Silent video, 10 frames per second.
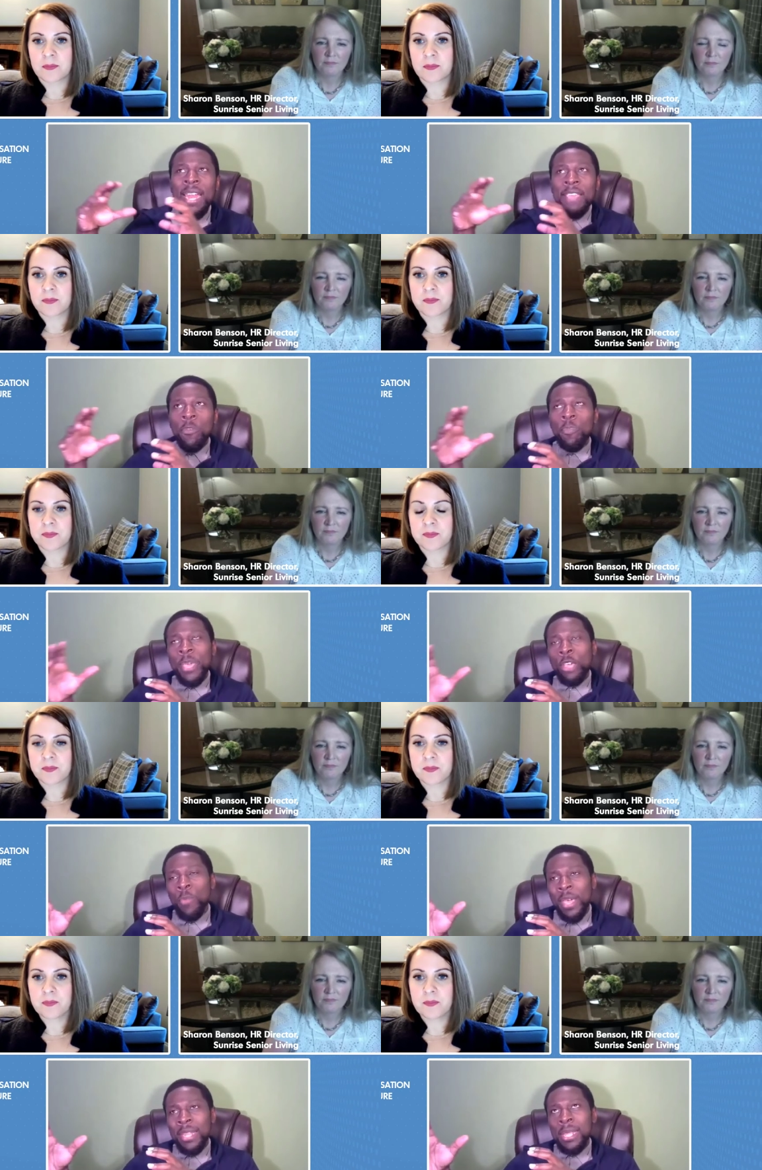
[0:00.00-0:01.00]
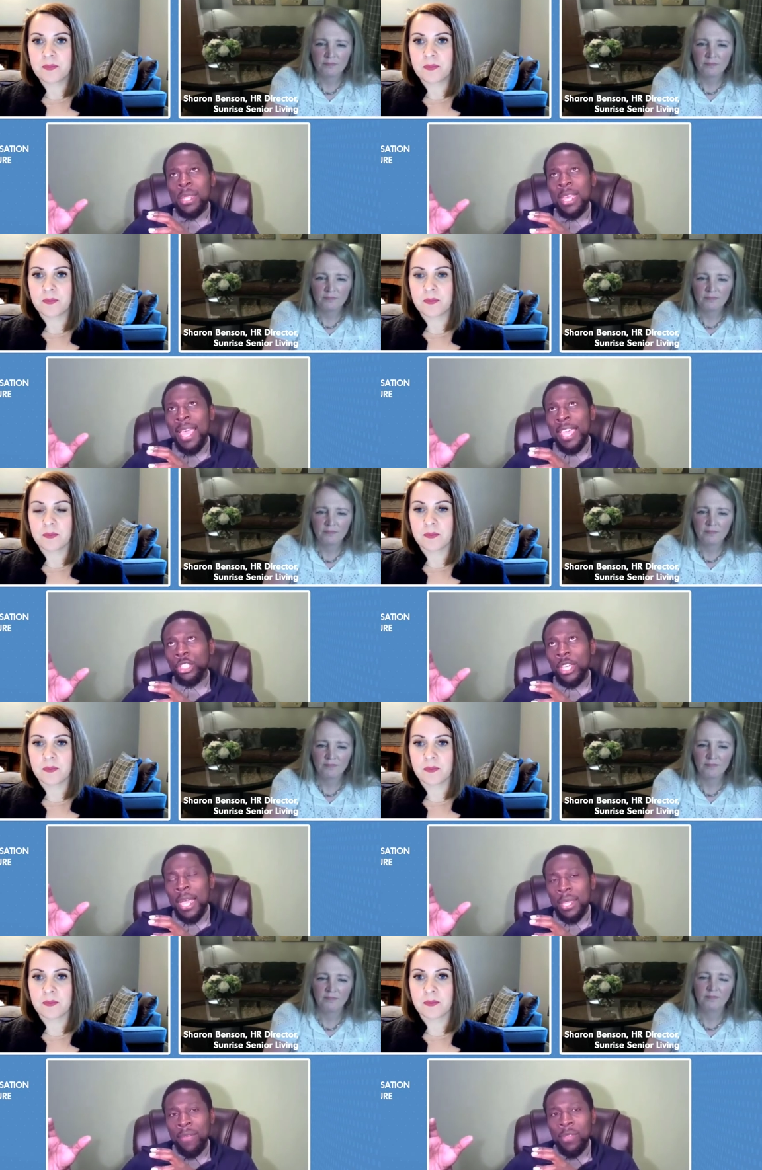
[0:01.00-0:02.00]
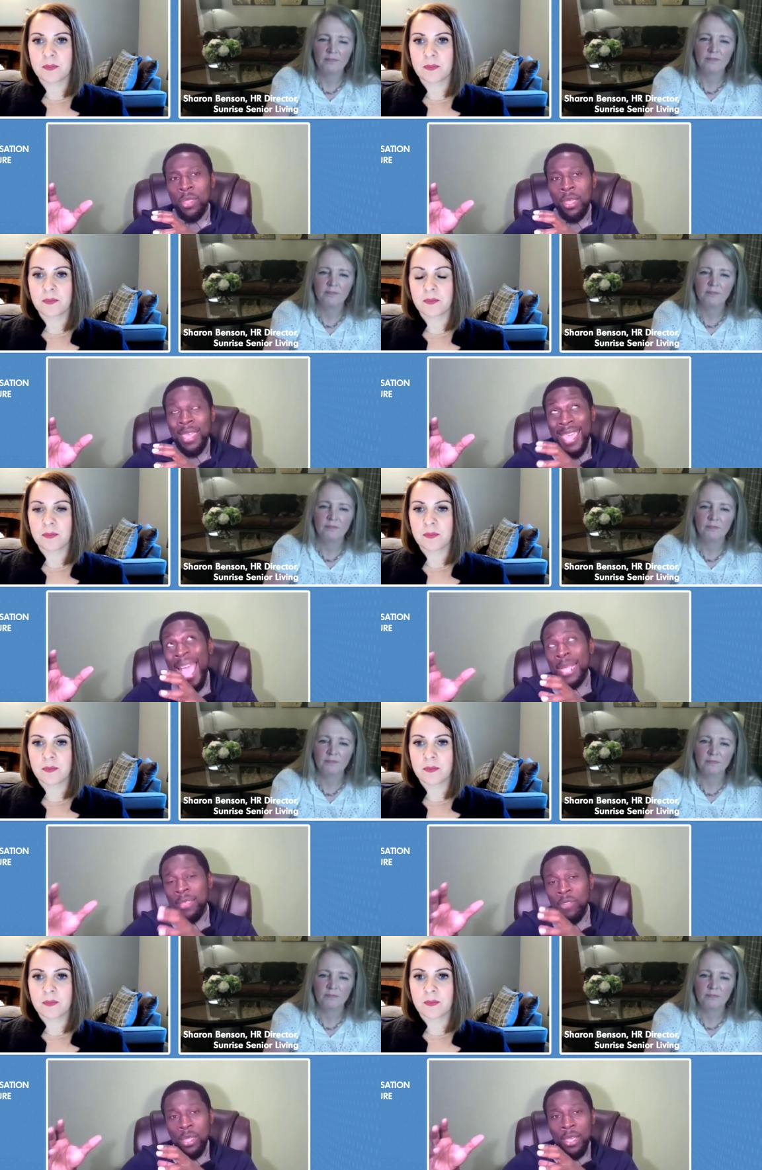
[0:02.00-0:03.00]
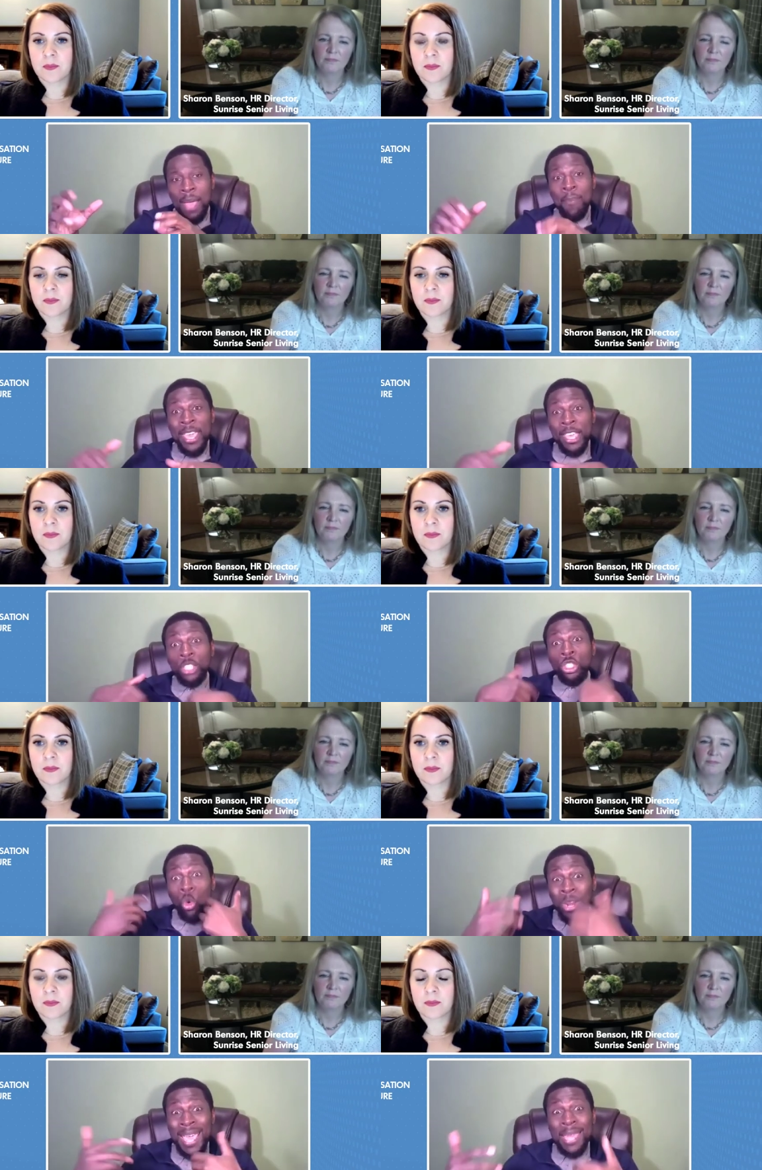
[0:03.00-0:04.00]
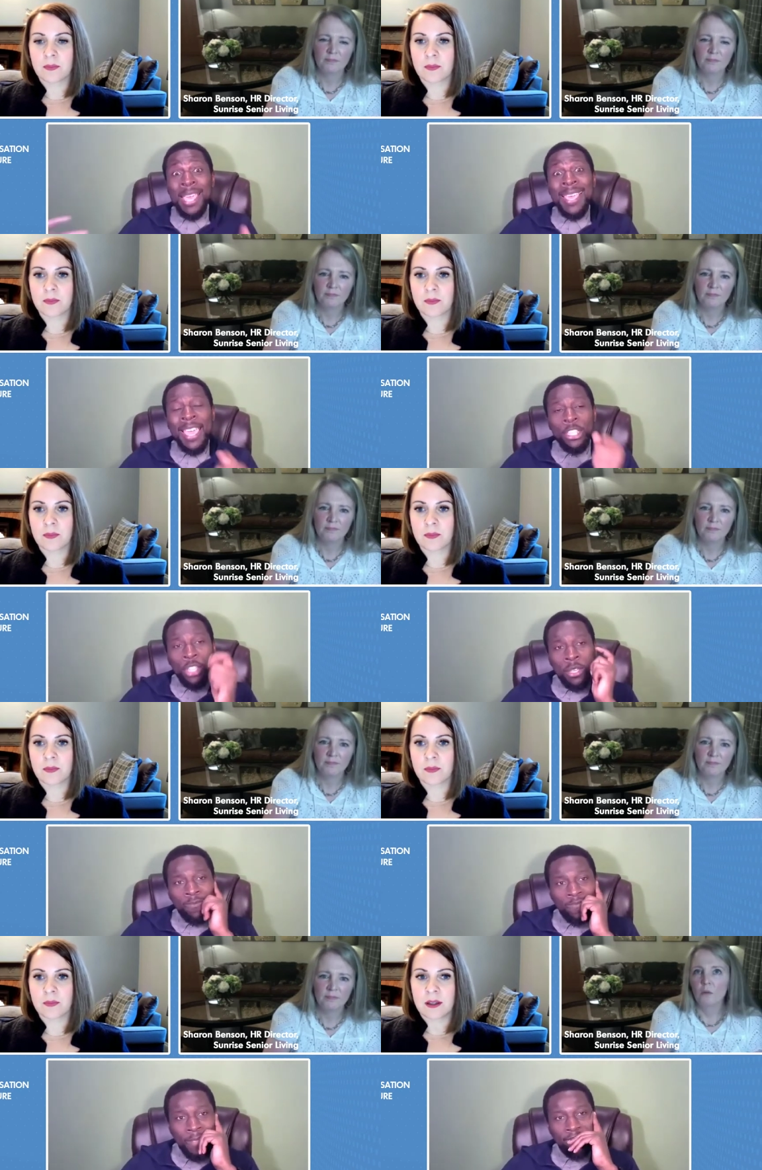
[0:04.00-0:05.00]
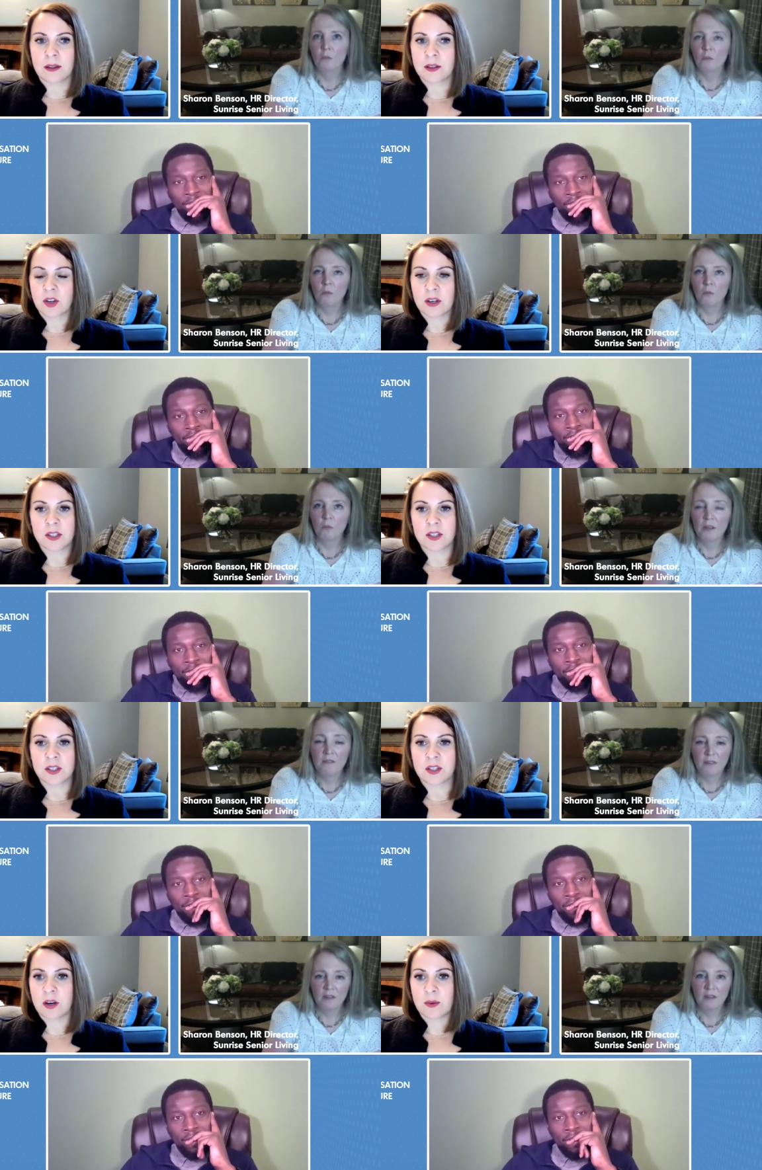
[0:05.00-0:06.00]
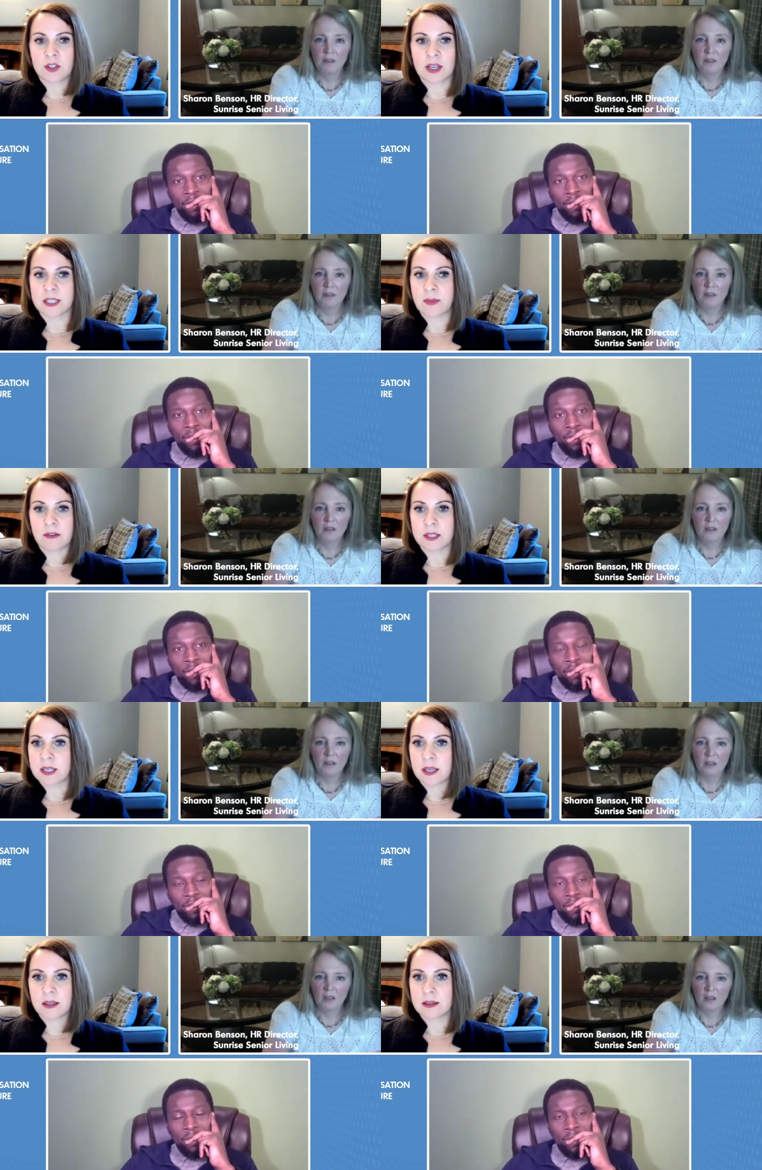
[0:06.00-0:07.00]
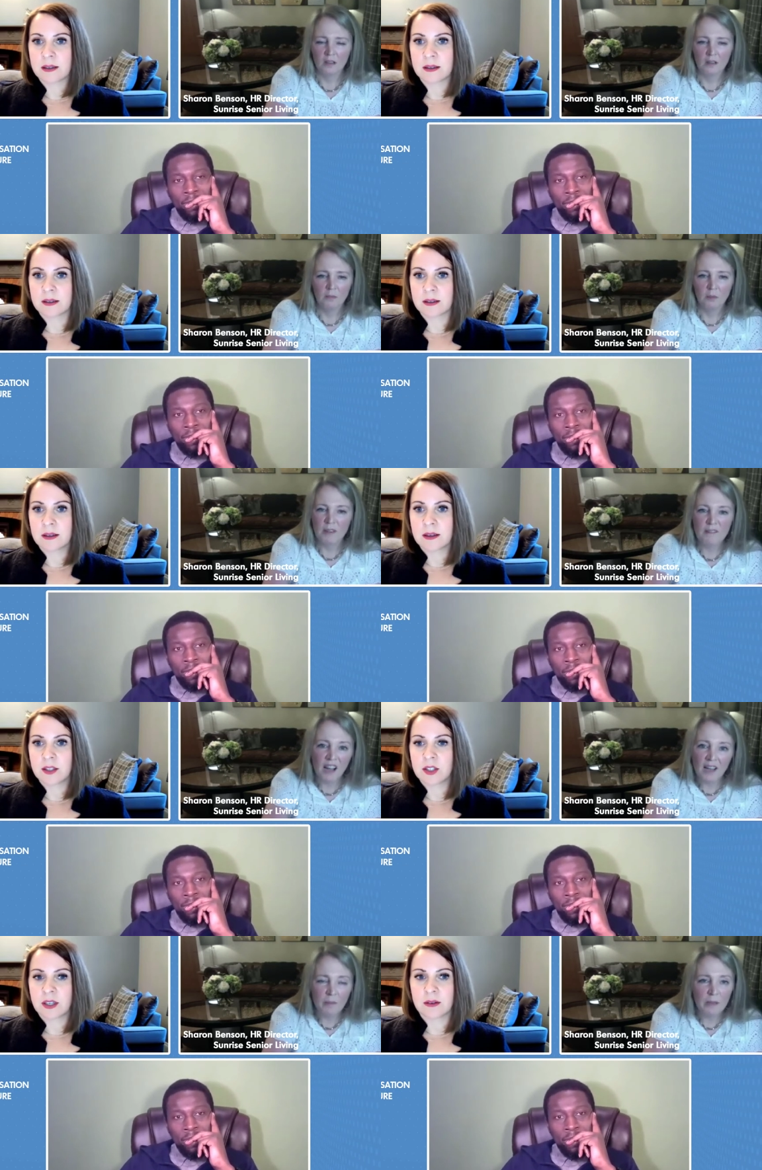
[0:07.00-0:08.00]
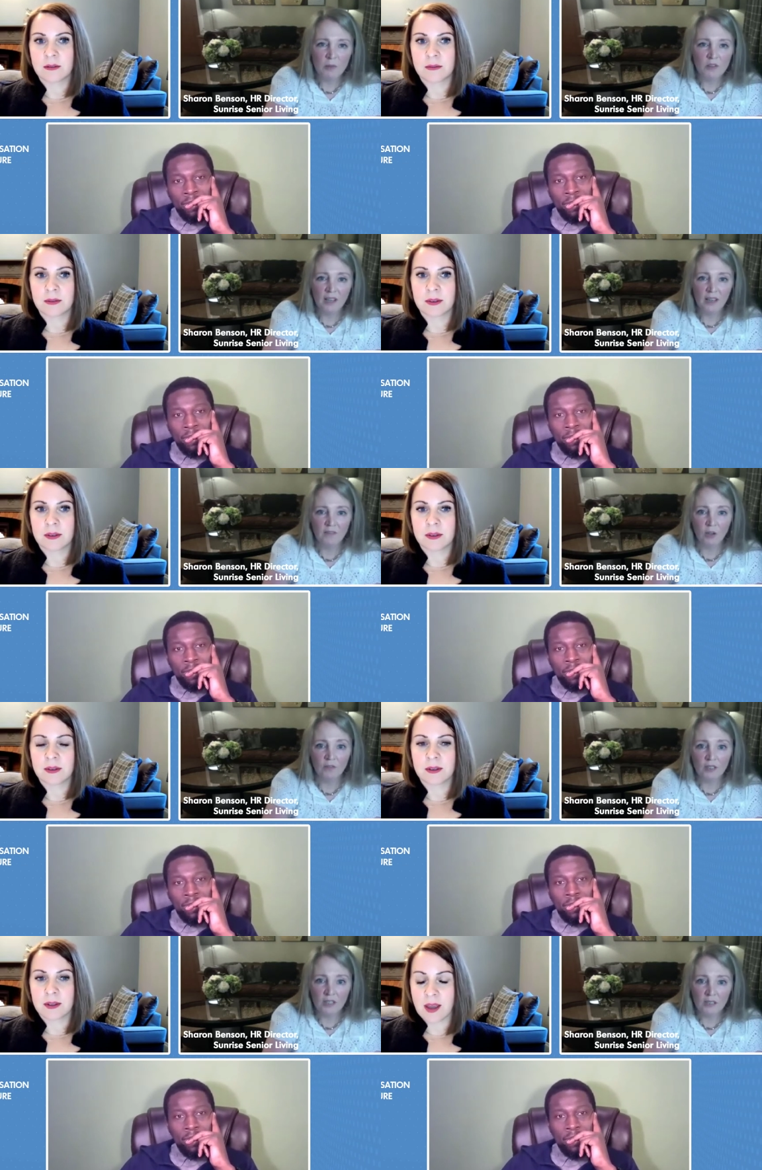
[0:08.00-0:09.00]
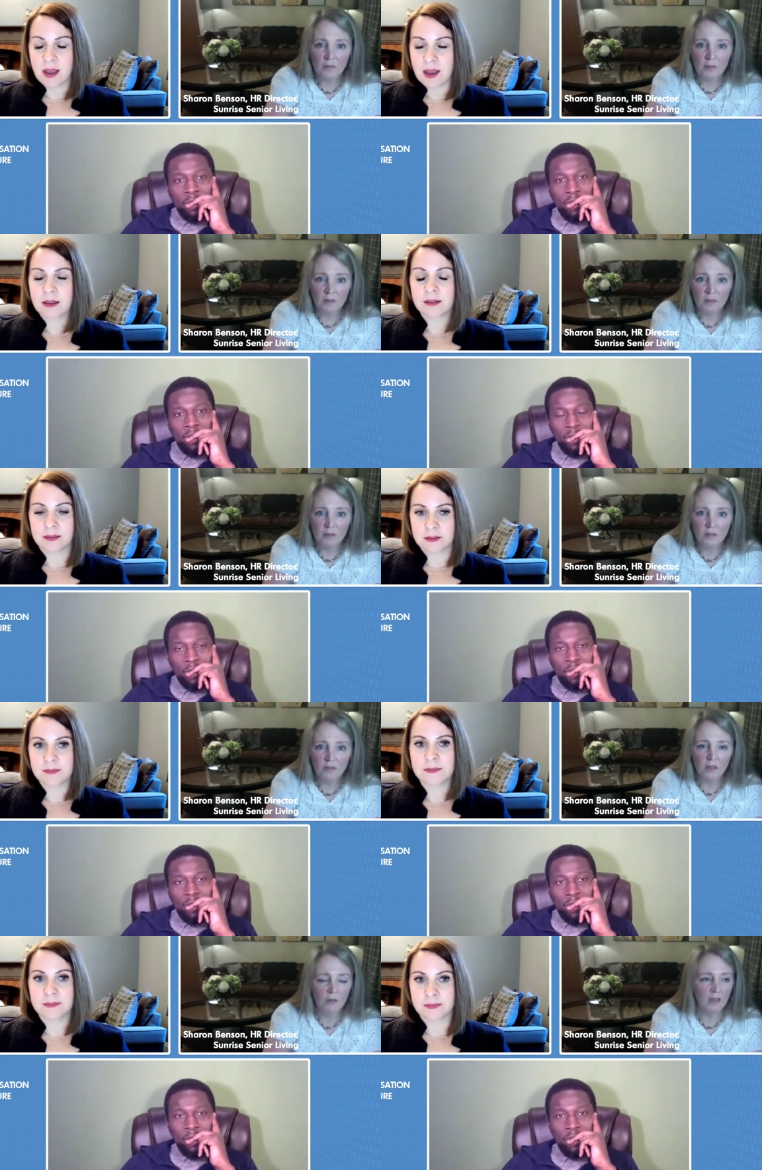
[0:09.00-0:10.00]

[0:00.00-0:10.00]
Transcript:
Speaker 1: it from becoming a disengaging activity, activity and making sure that it is engaging
Speaker 2: it's got to start with transparency but we
Speaker 3: invite people to get involved Hakeem. so